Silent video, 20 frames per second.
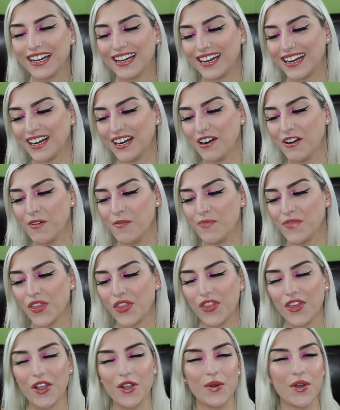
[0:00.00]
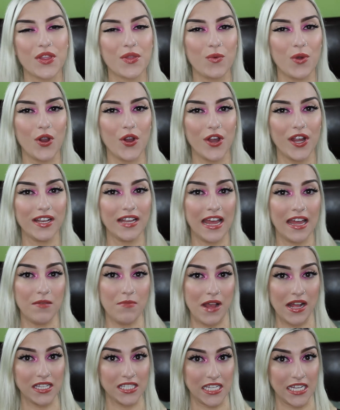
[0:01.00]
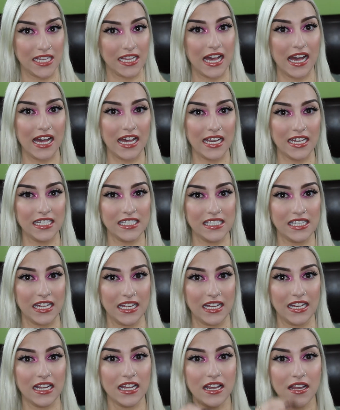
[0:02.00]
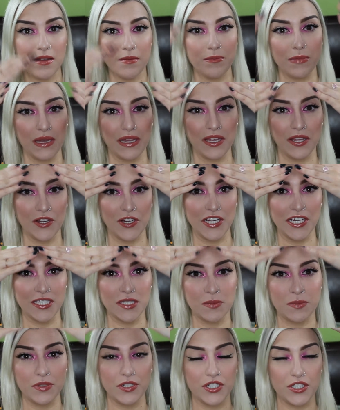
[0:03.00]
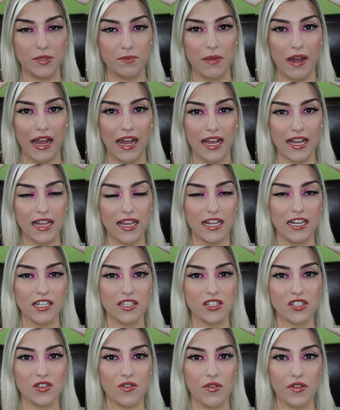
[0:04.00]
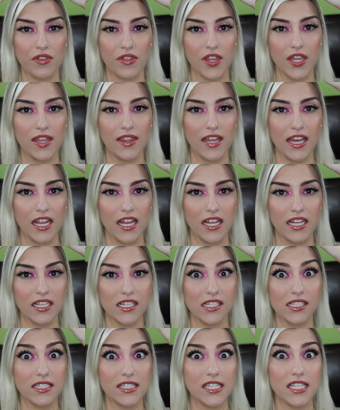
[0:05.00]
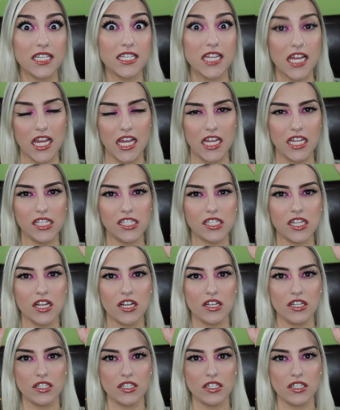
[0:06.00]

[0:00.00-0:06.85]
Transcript: The thing with wearing headbands like that is that my hair gets pushed back and it's so thin that it stays.